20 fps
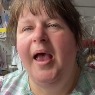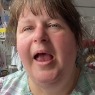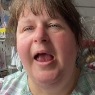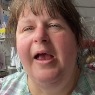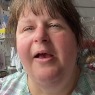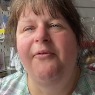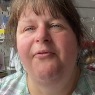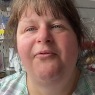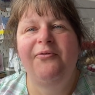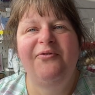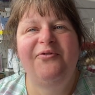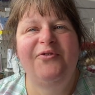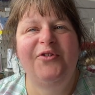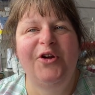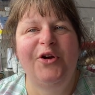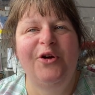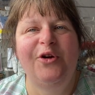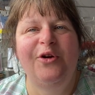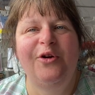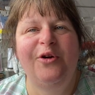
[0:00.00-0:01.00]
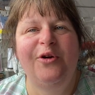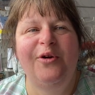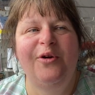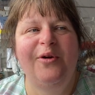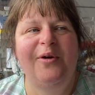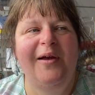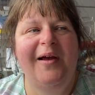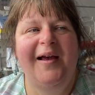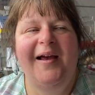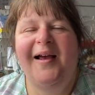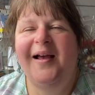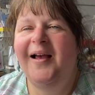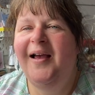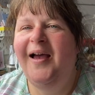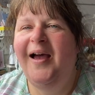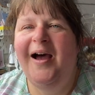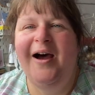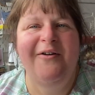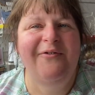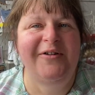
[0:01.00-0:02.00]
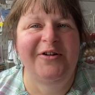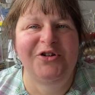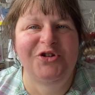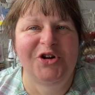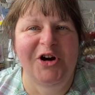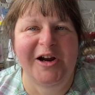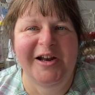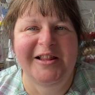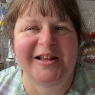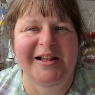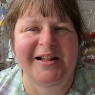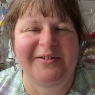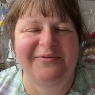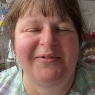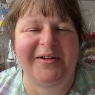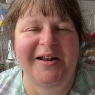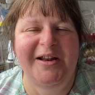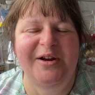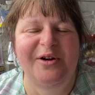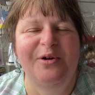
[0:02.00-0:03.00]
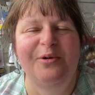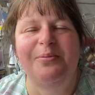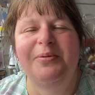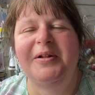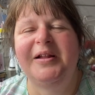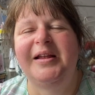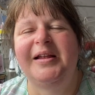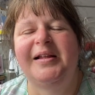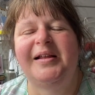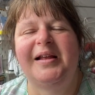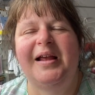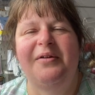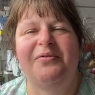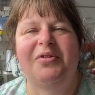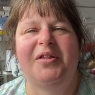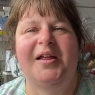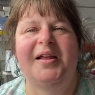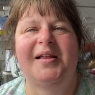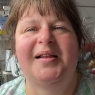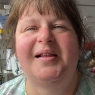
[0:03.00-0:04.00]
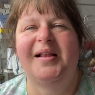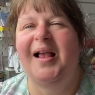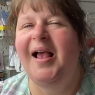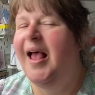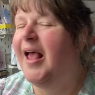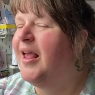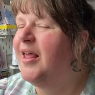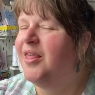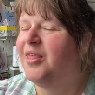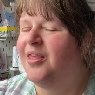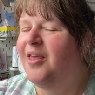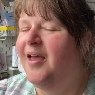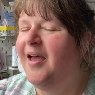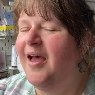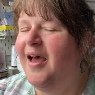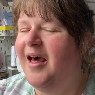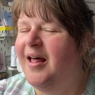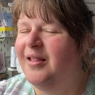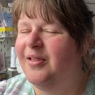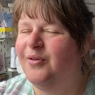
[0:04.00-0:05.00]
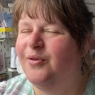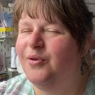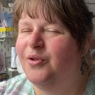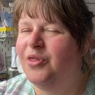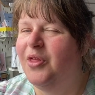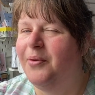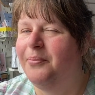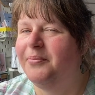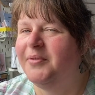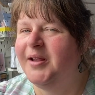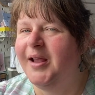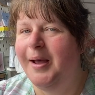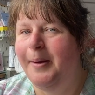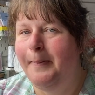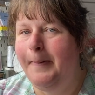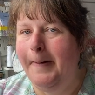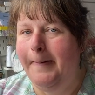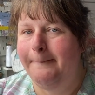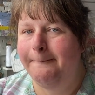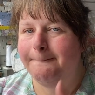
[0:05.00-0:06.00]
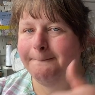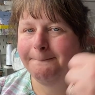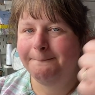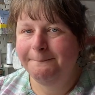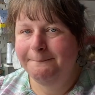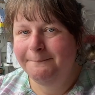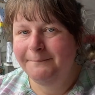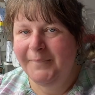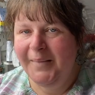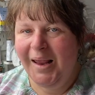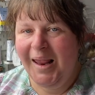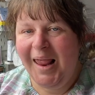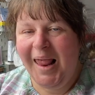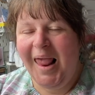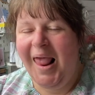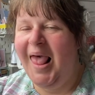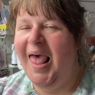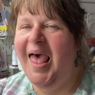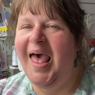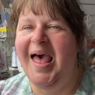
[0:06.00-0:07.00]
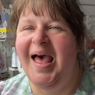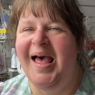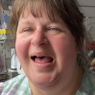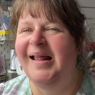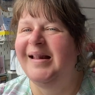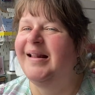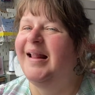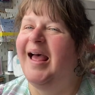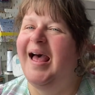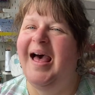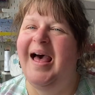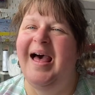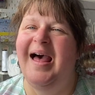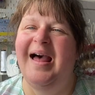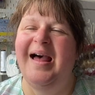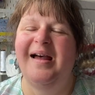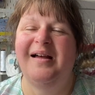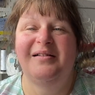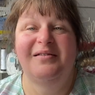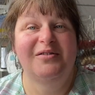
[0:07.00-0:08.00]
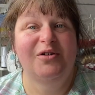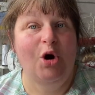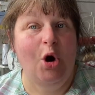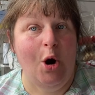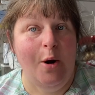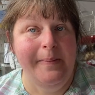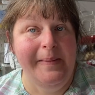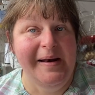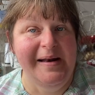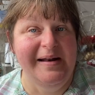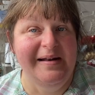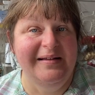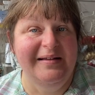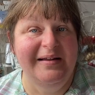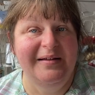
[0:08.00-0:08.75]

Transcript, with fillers: If you have enjoyed this video, please give this a little thumbs up and a comment.